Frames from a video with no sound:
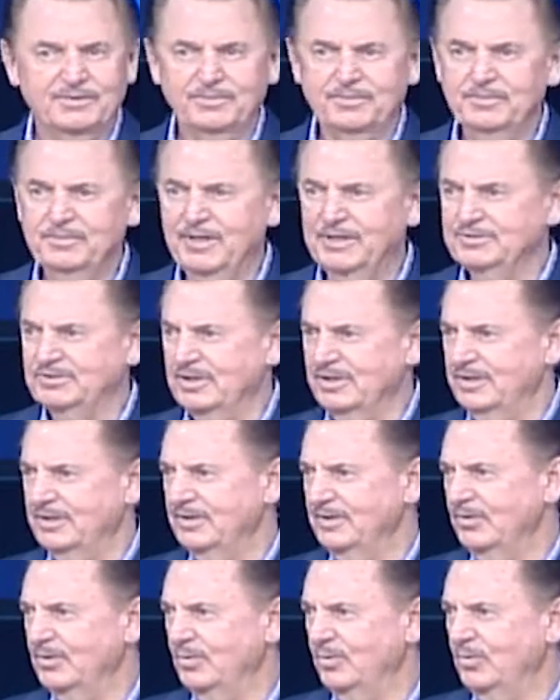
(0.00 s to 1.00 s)
A bunch of
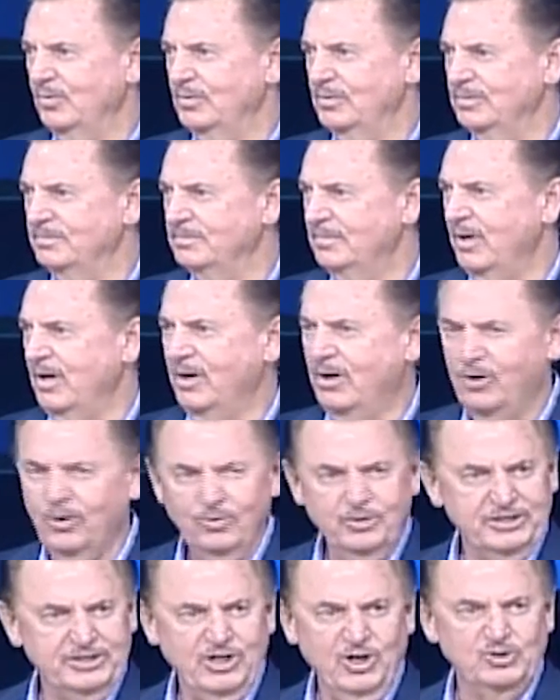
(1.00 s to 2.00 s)

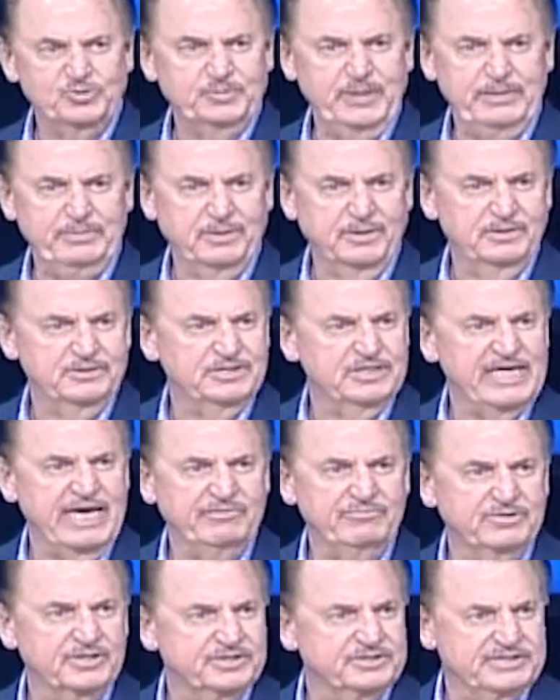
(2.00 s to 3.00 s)
Holy Ghost people just
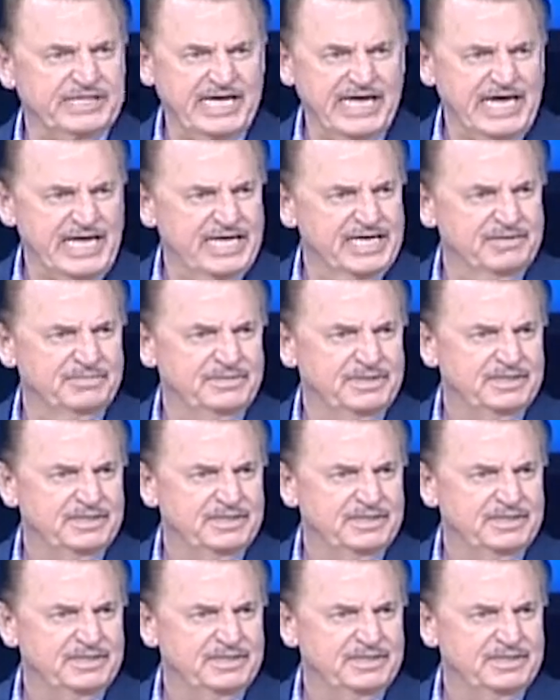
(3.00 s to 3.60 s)
having a good time.